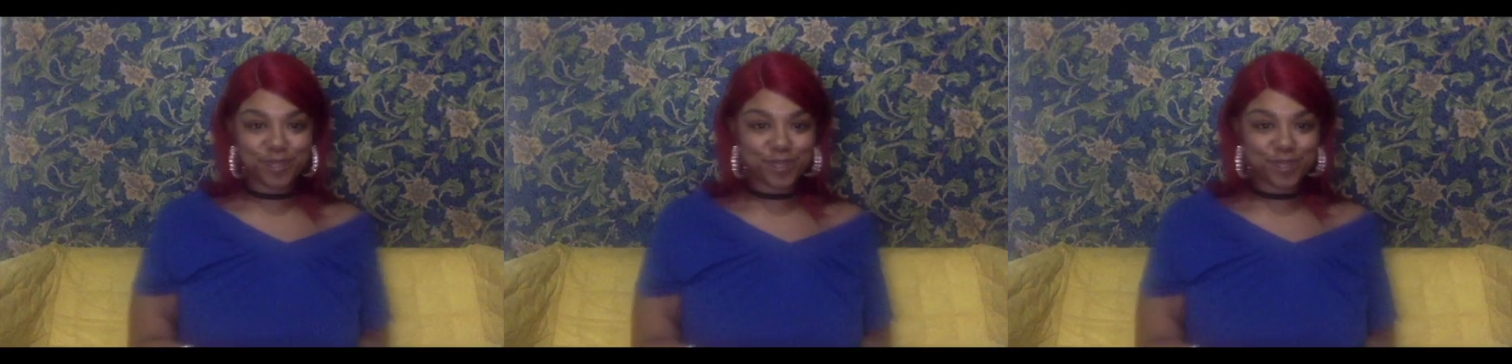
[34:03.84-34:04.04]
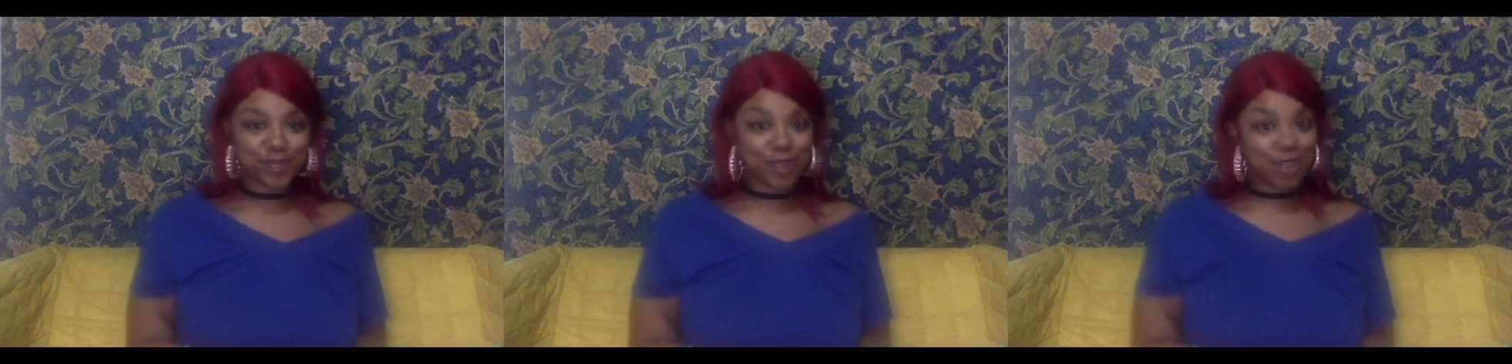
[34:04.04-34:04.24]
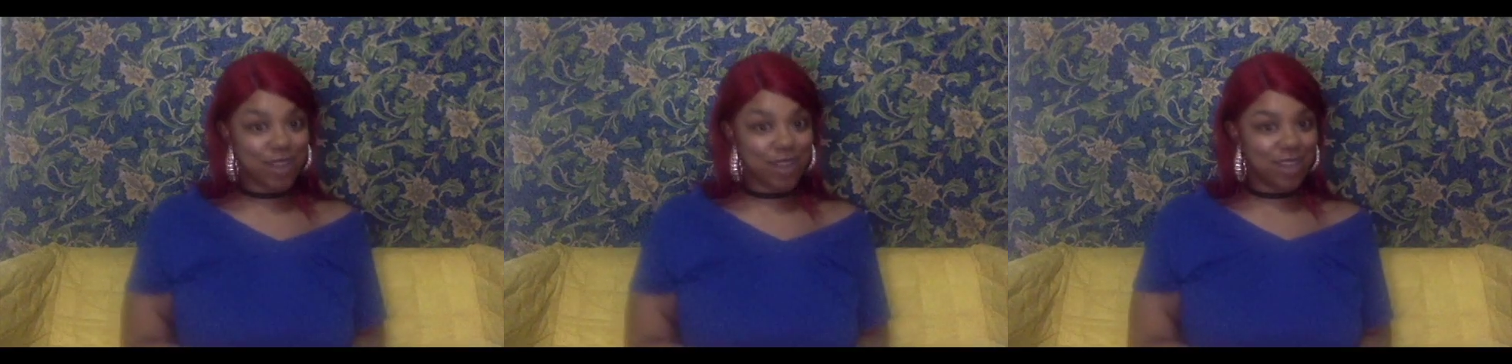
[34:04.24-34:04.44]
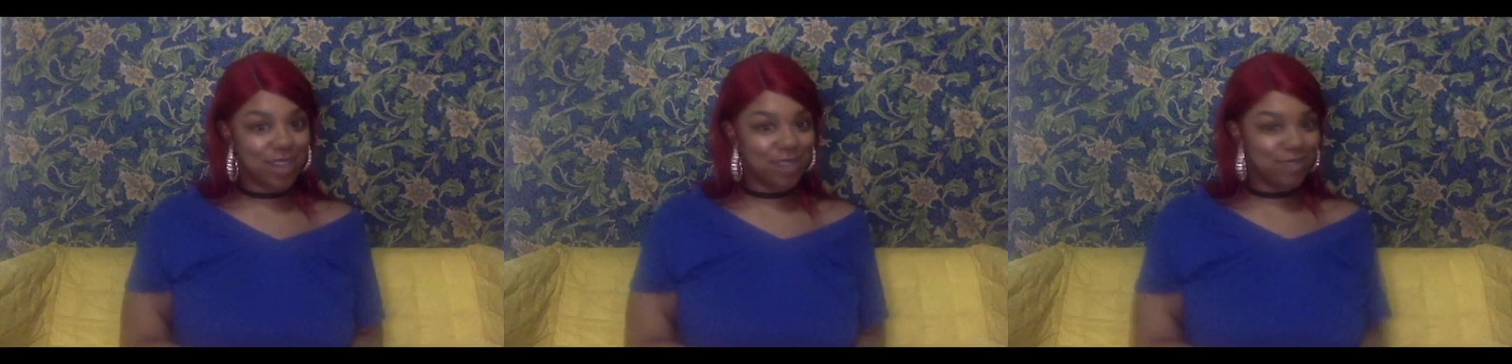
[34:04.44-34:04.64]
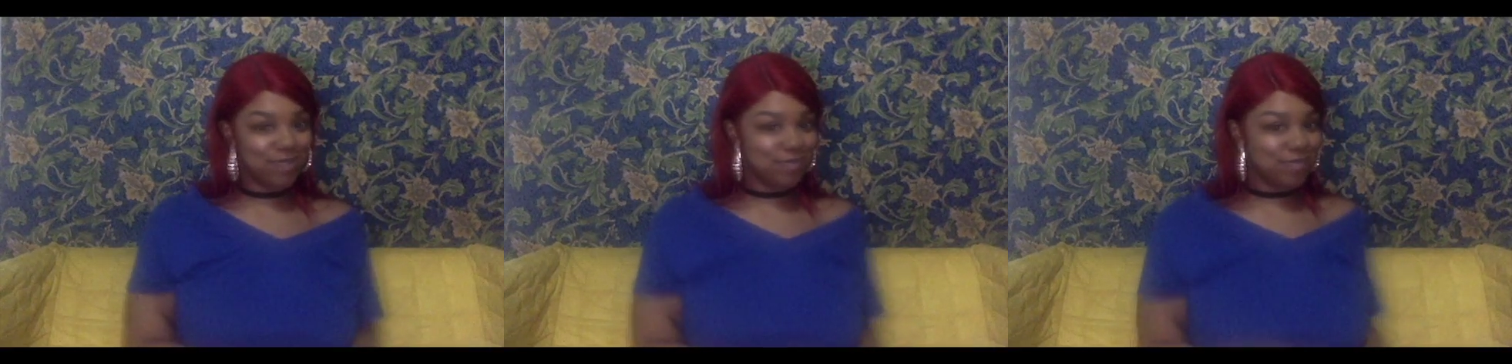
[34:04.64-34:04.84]
Right?
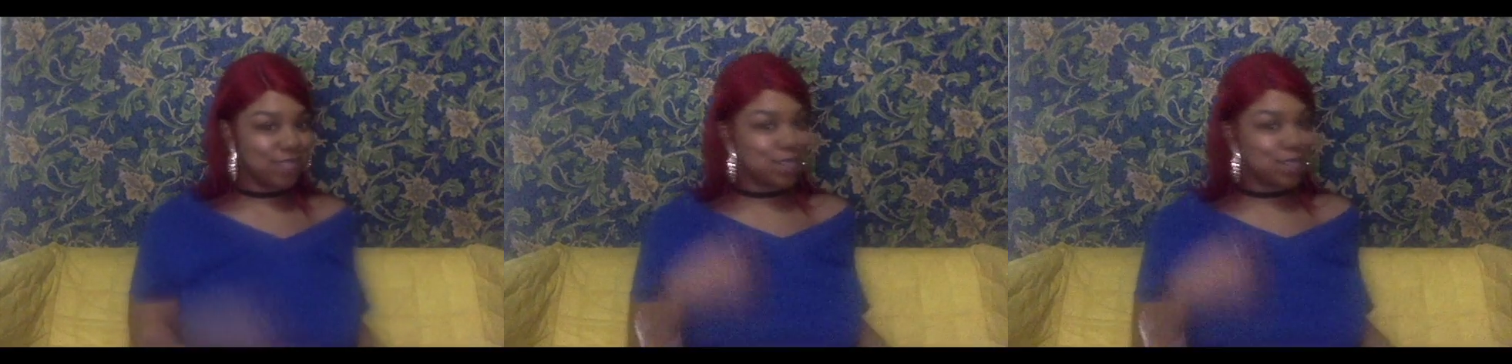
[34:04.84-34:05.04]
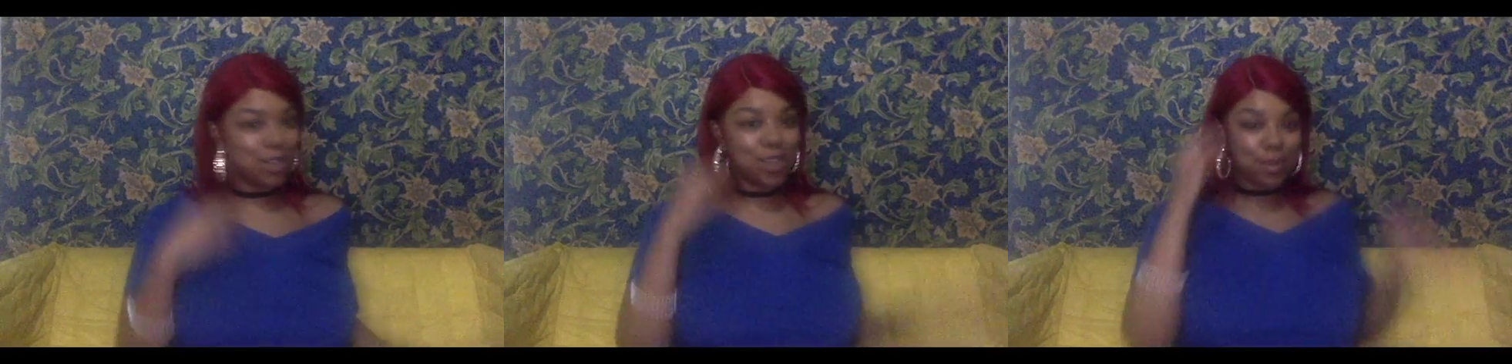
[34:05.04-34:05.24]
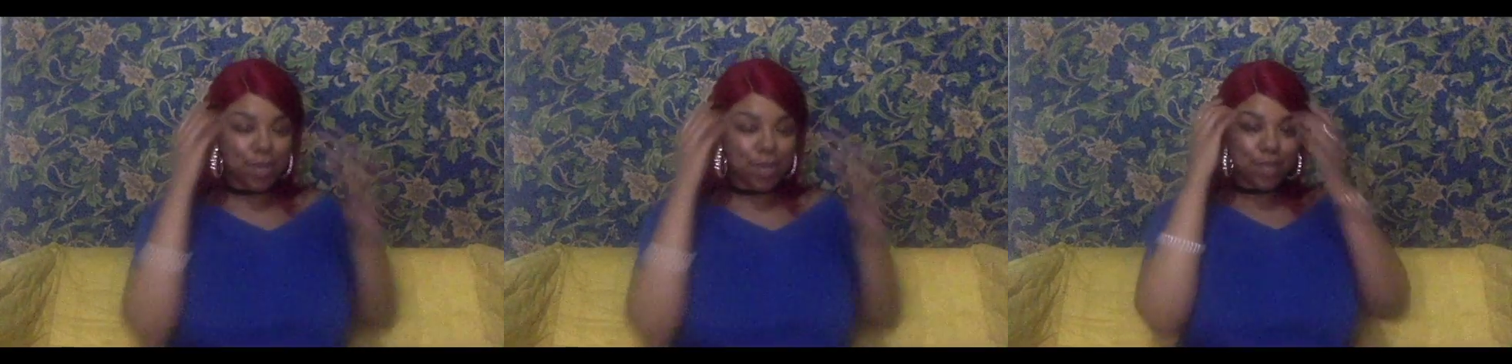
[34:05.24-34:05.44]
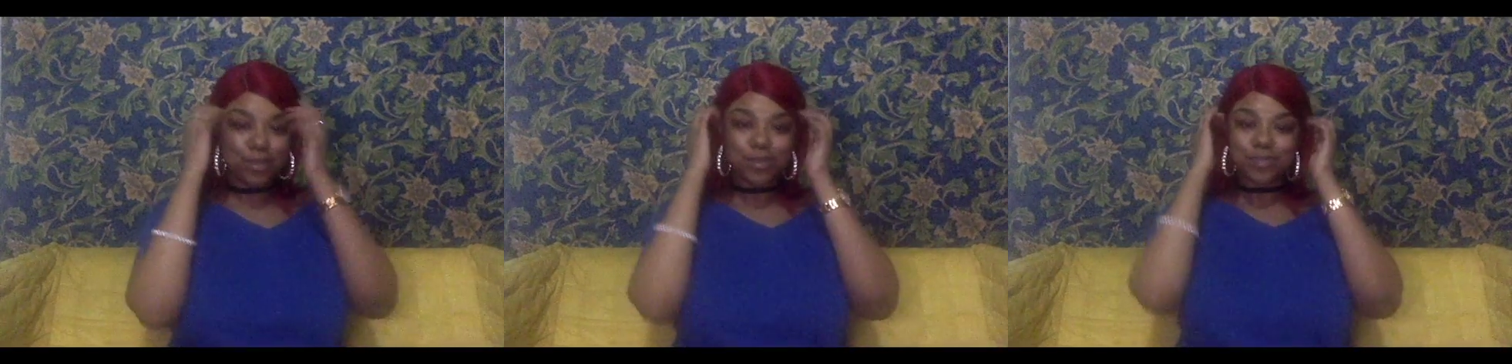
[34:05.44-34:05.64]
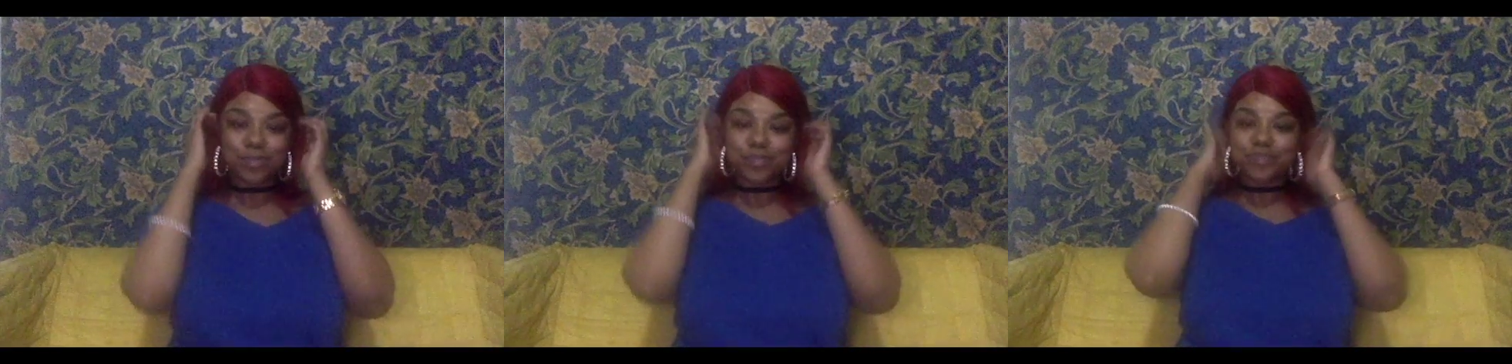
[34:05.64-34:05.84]
That's all that
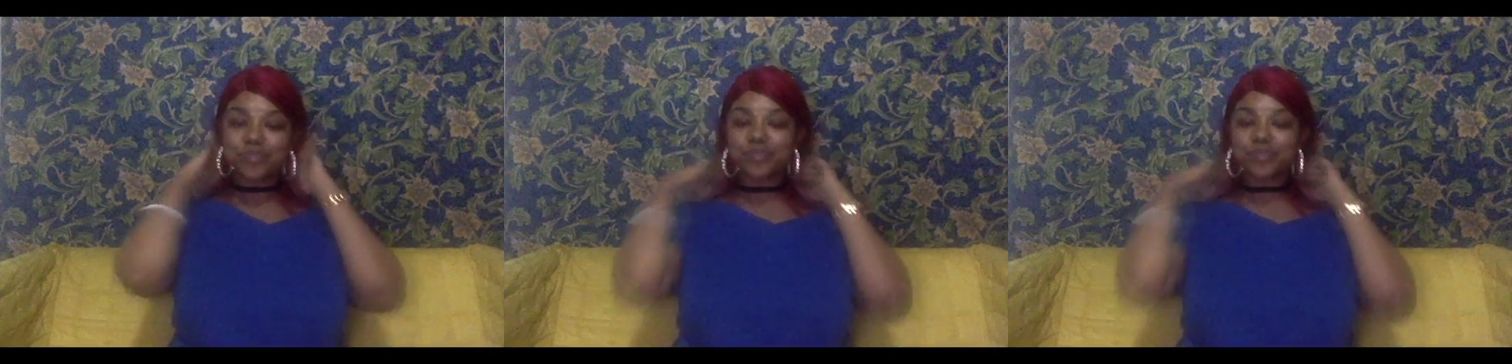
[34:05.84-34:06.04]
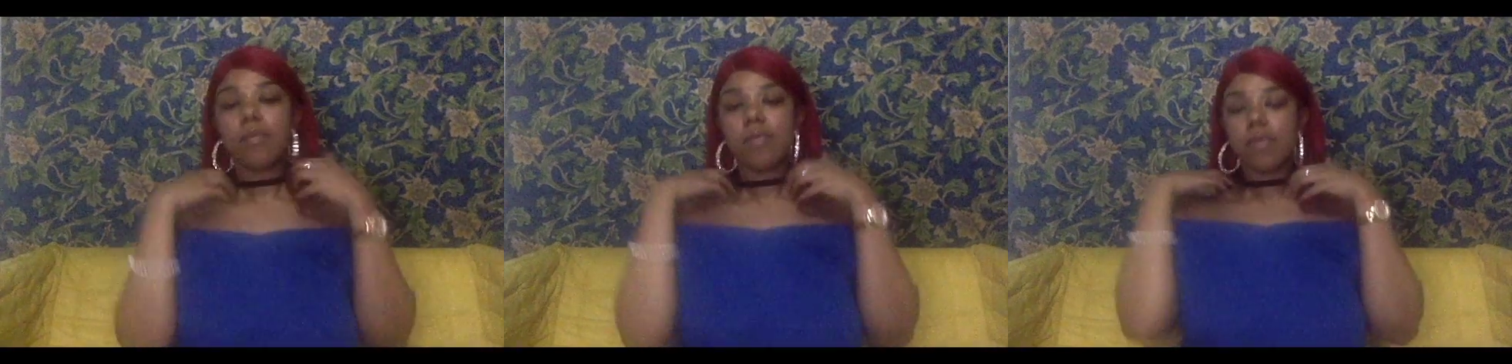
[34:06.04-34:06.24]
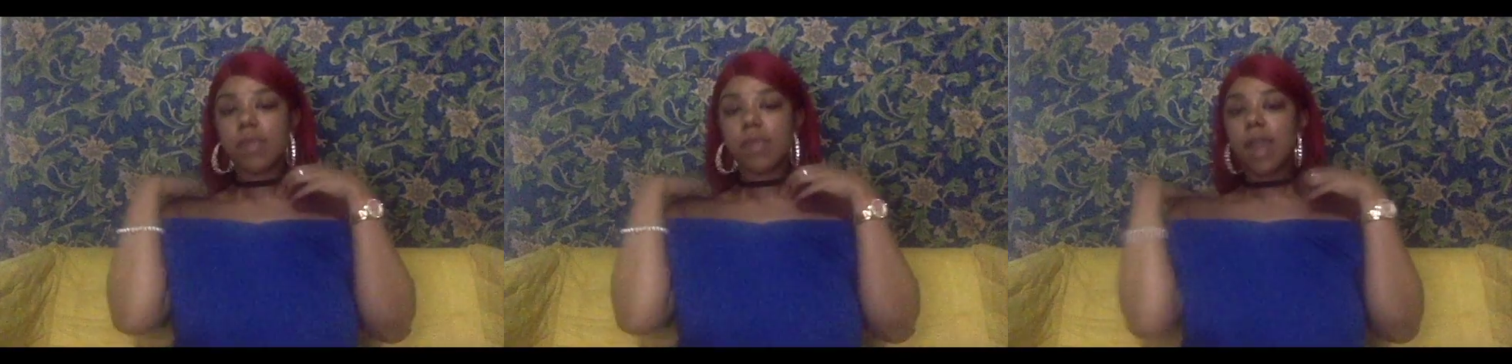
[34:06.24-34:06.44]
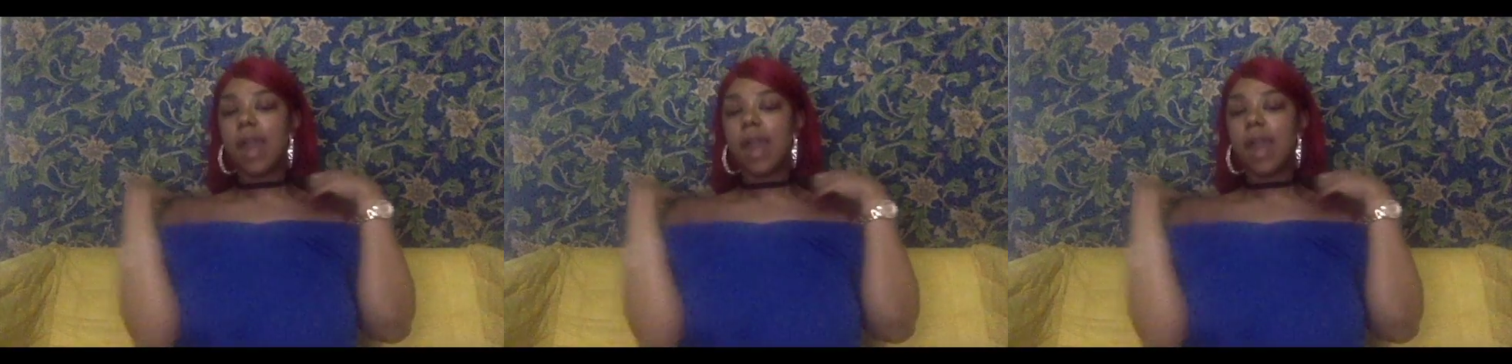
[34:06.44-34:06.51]
matters.